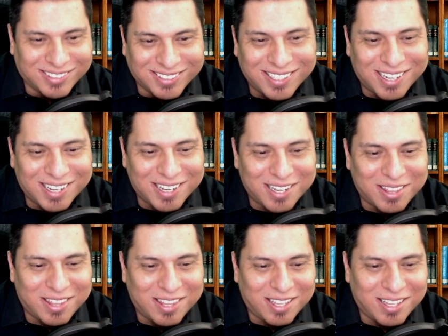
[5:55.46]
Uh,
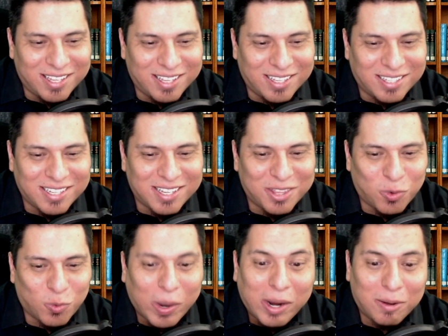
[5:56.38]
the
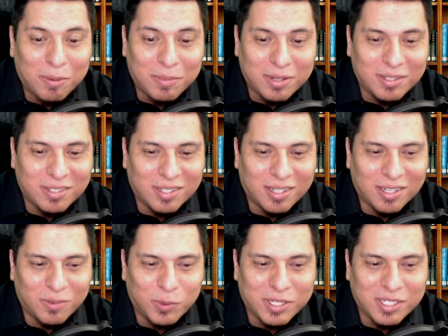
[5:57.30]
10th Realm,
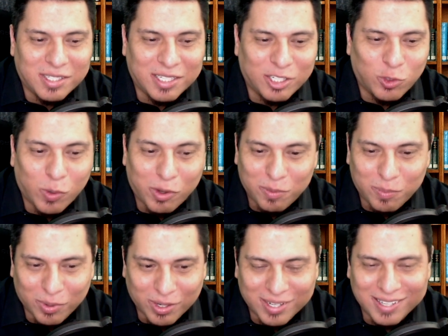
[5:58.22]
uh, which is the 12th
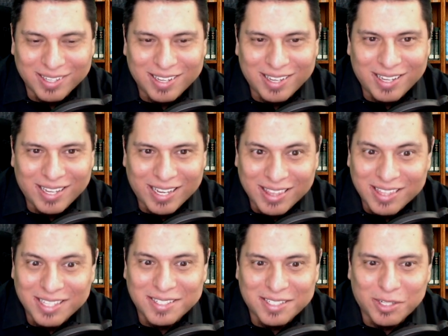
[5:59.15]
book
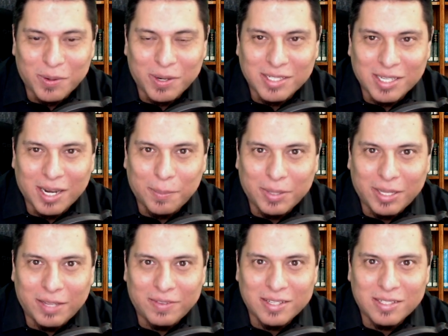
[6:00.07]
in the series, and I
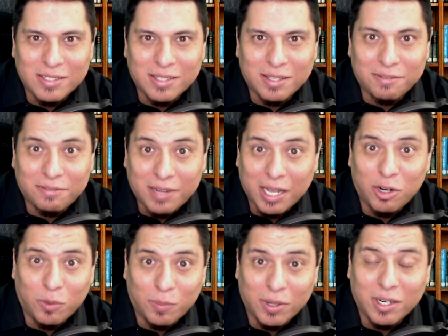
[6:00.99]
believe this is the
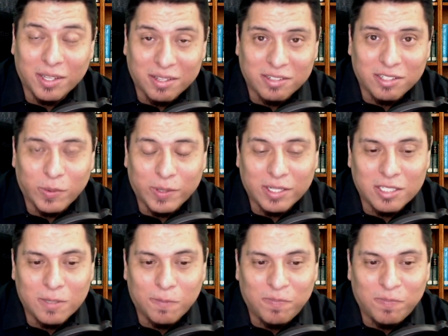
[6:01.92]
final book in the series,